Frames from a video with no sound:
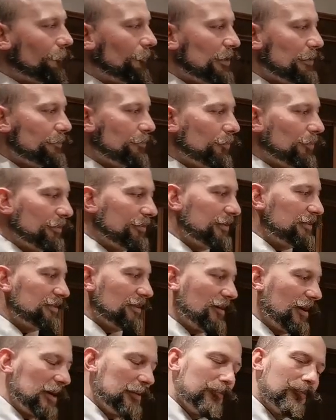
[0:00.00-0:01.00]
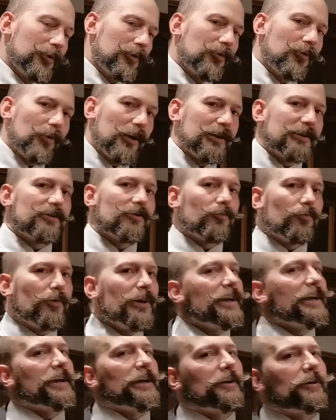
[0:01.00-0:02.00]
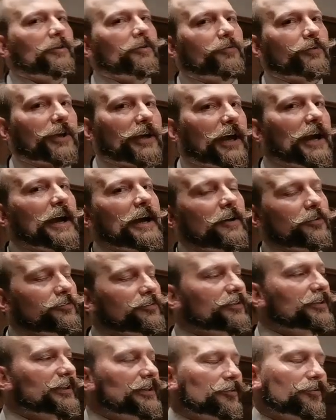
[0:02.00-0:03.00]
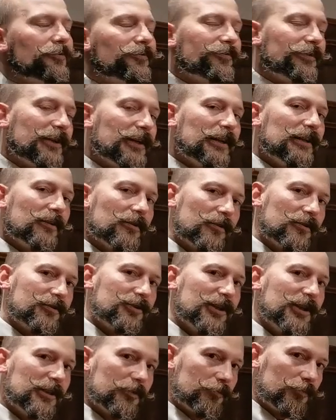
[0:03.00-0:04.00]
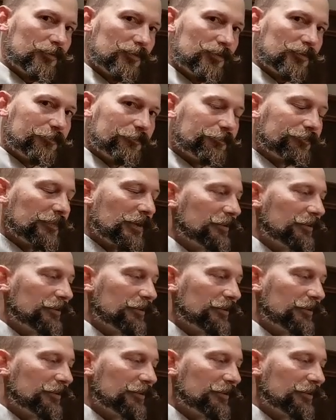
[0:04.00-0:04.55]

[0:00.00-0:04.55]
people at the time were quite aware on how to kill fairly large animals.